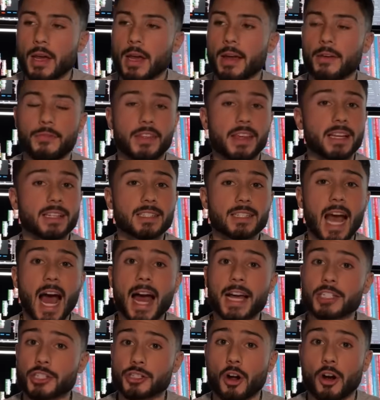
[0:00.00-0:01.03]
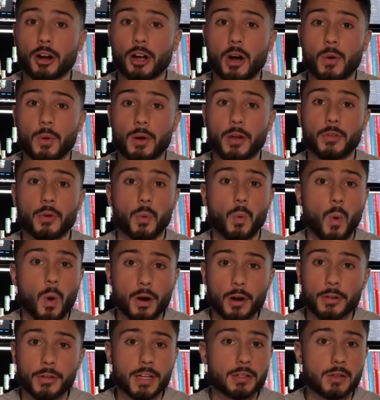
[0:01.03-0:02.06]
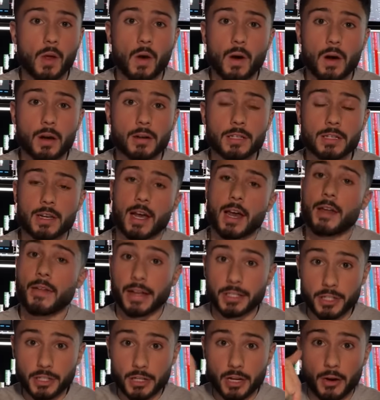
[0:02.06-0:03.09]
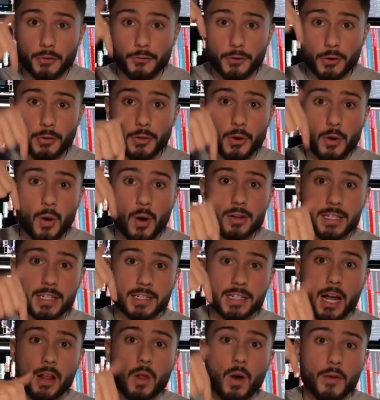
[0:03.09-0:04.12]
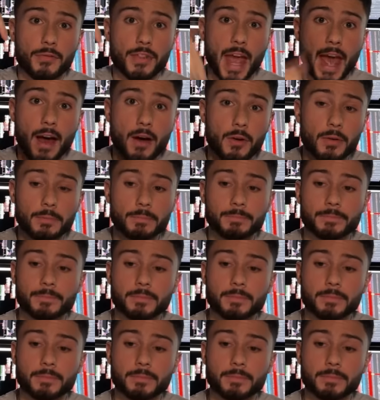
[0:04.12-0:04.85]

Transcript: if these guys start going underwater, these longs, that's just going to further cause a sell off down.